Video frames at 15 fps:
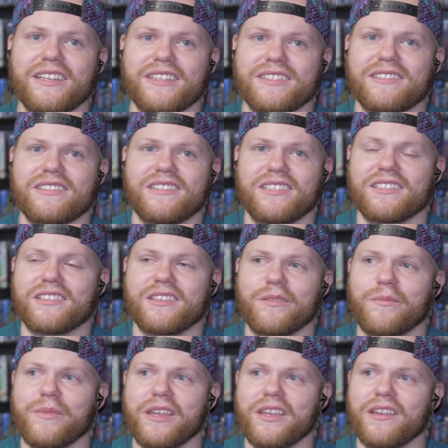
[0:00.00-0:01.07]
it's just going
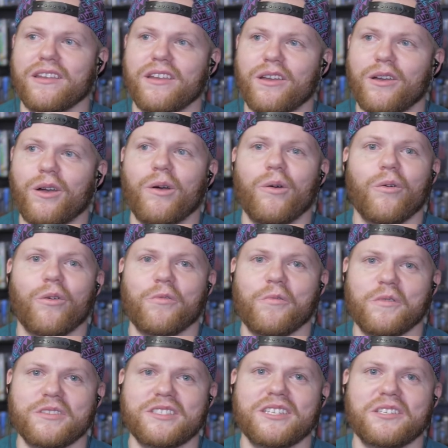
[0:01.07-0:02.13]
to be
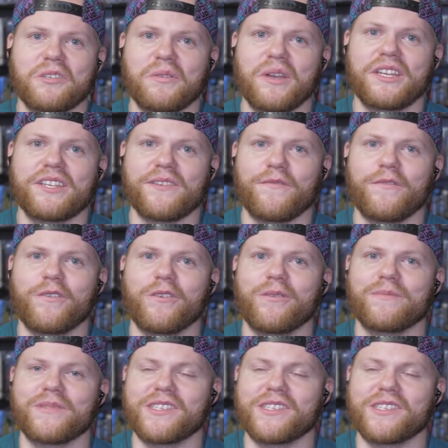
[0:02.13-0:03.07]
horrible situation for him.